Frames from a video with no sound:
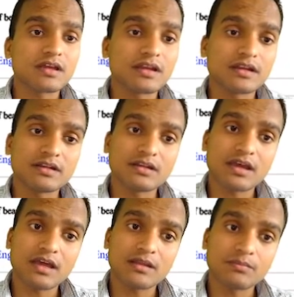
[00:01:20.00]
the
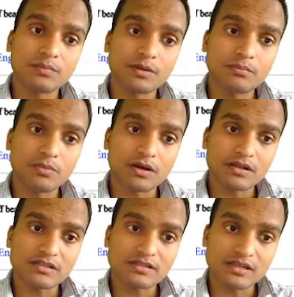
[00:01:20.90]
entire web
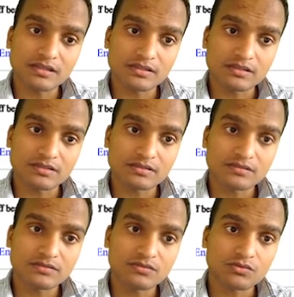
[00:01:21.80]
buckles like
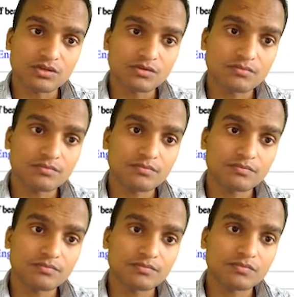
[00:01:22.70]
this. Okay,
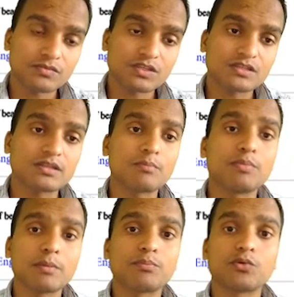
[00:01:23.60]
this is the
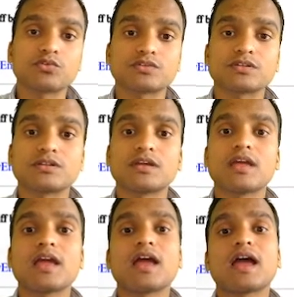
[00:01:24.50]
web portion.
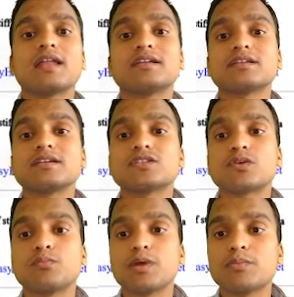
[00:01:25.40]
And in case
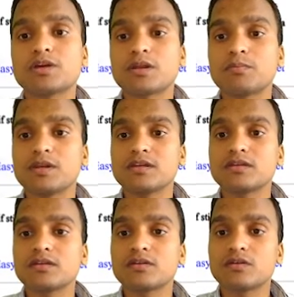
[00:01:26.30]
of web
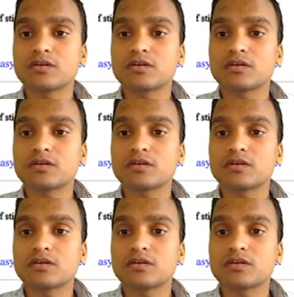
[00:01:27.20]
crippling